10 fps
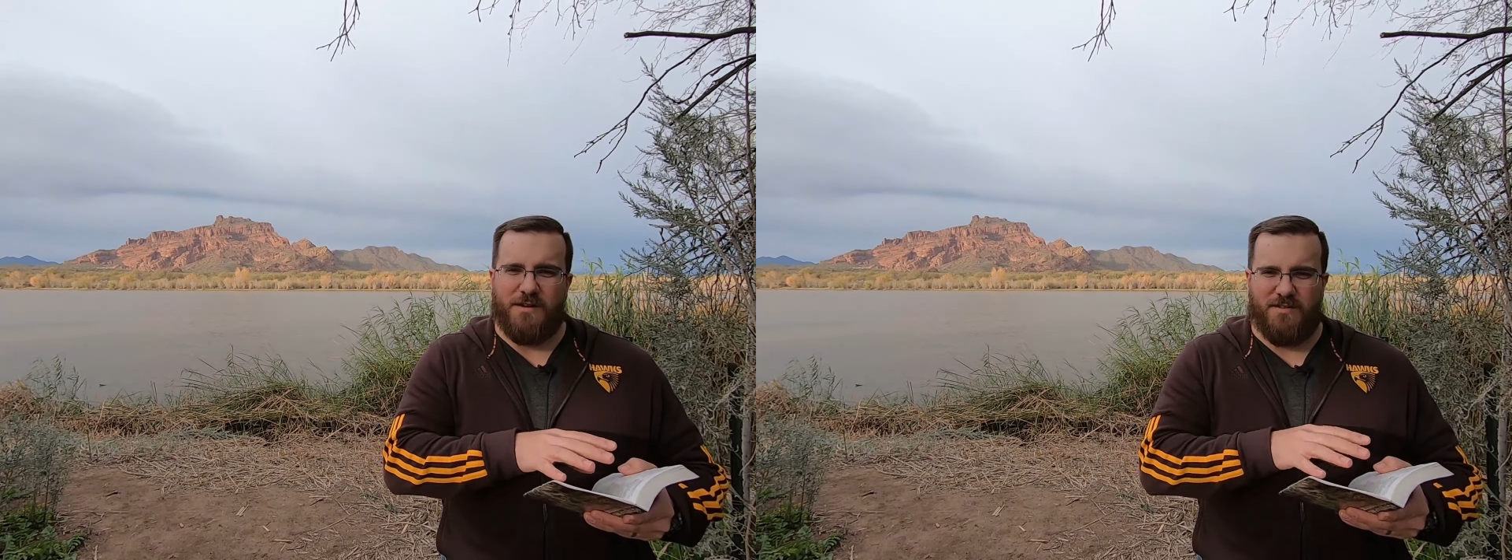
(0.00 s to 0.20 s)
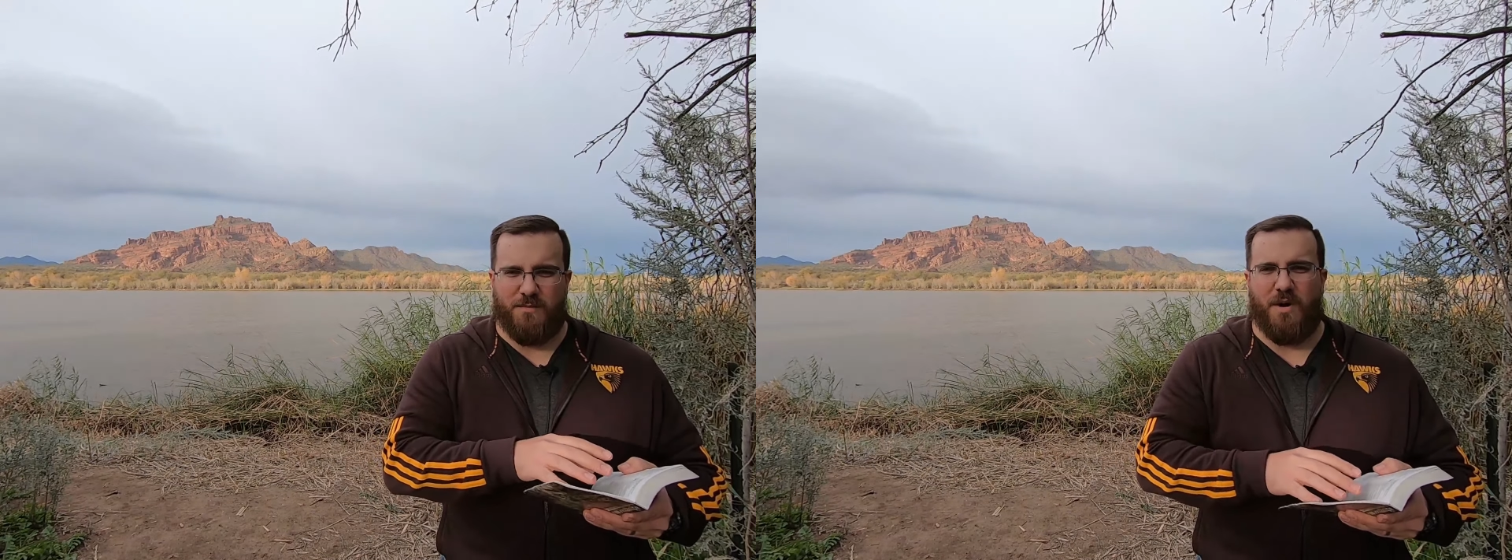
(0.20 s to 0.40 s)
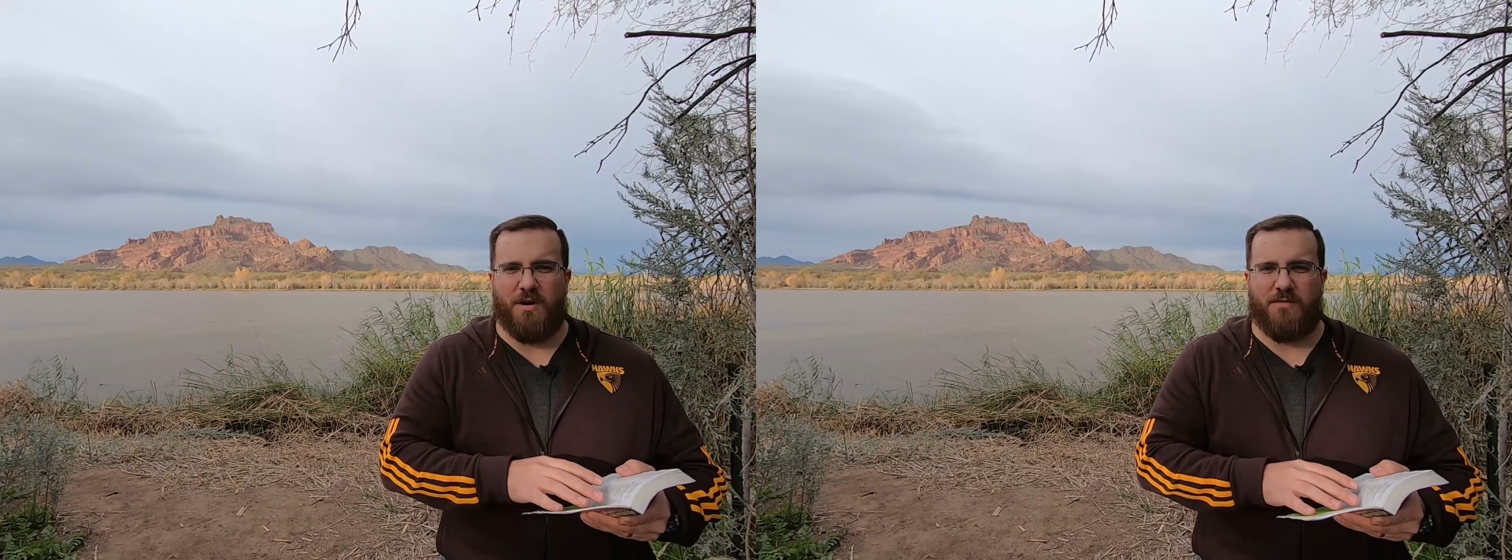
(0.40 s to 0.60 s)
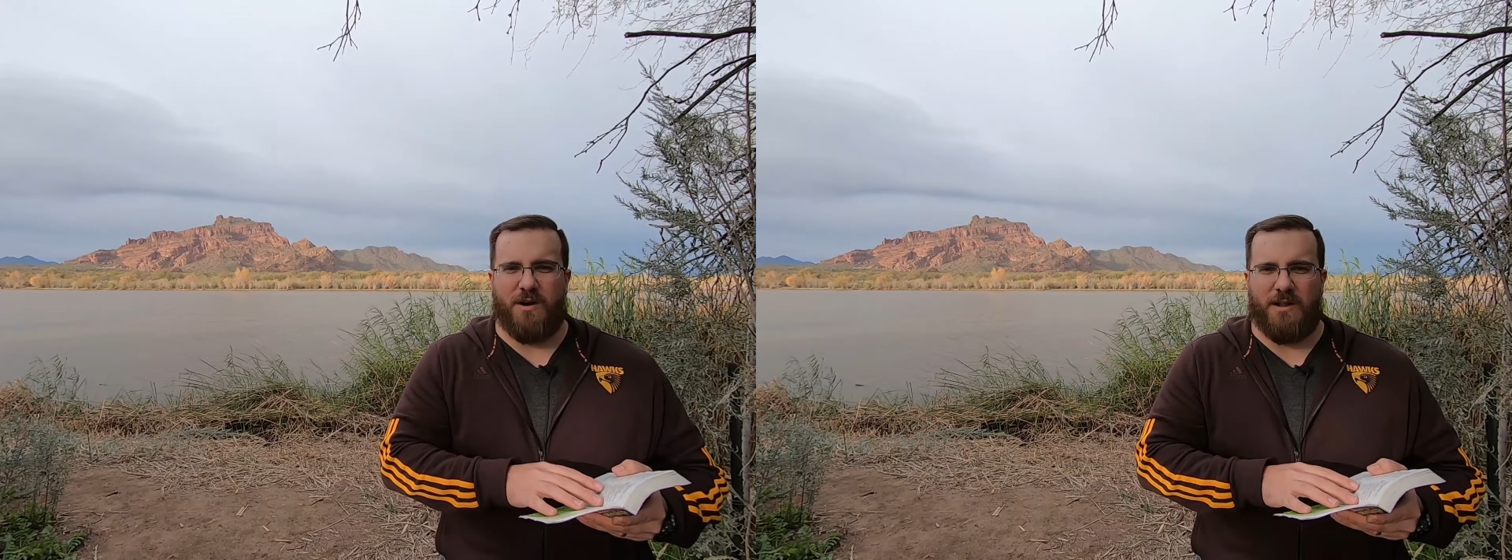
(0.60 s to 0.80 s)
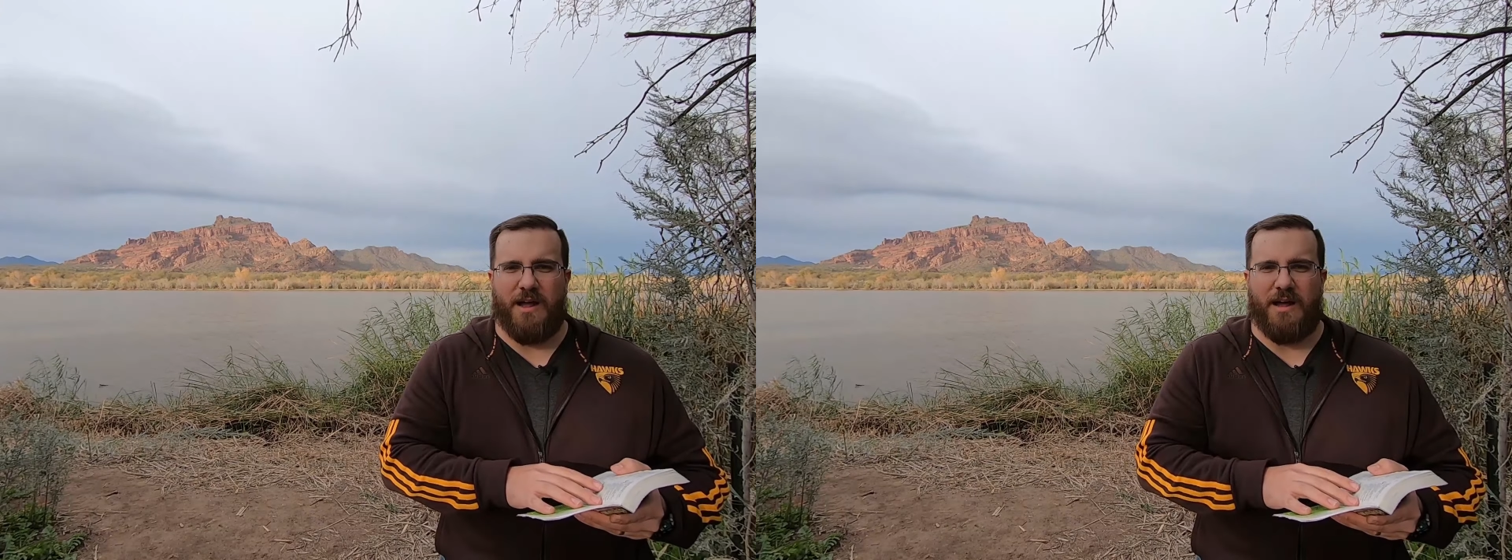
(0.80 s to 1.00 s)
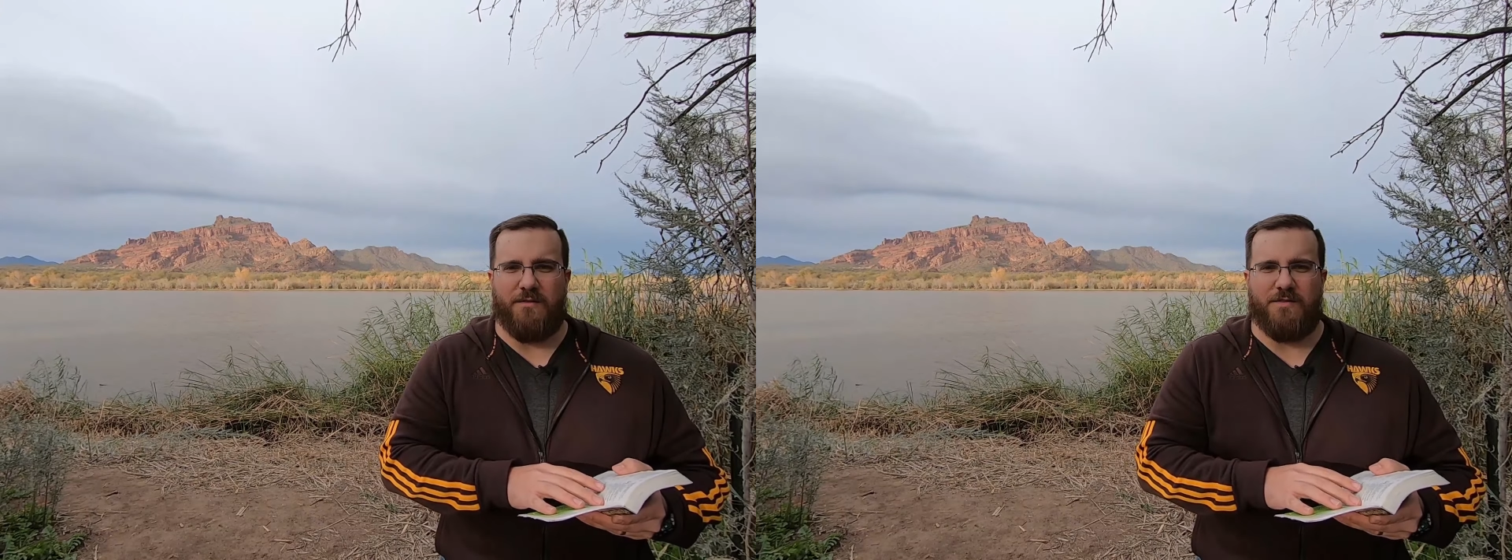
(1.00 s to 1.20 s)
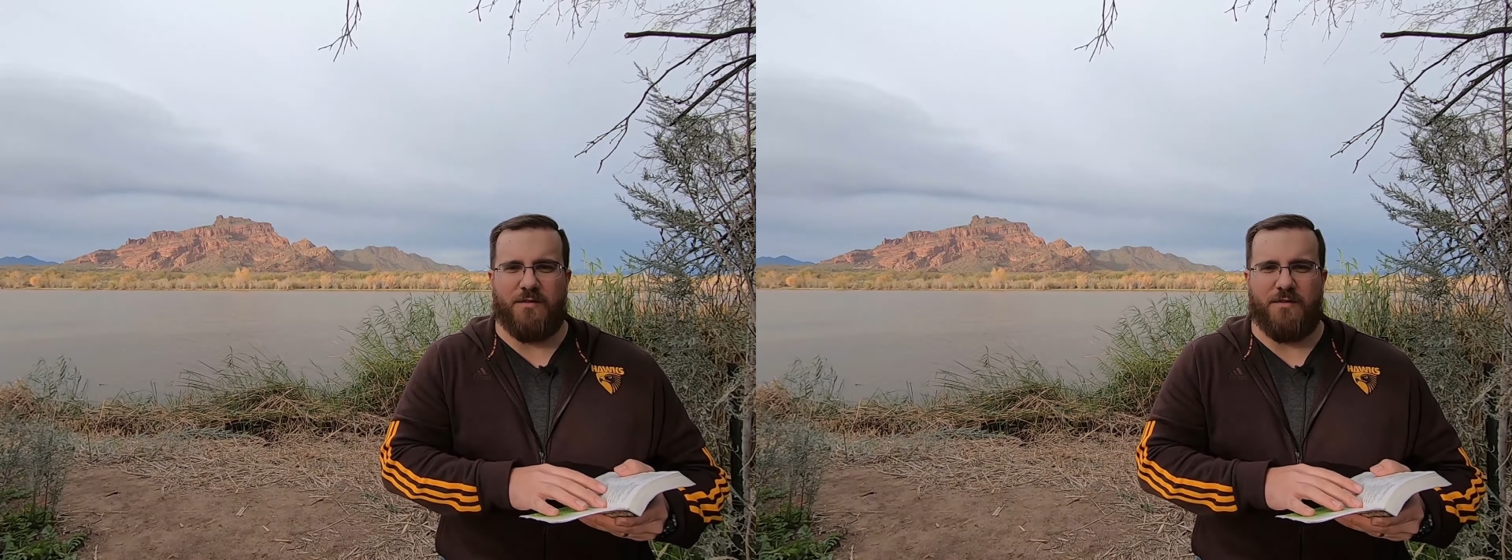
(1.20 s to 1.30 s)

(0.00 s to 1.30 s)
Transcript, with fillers: is a part of our lives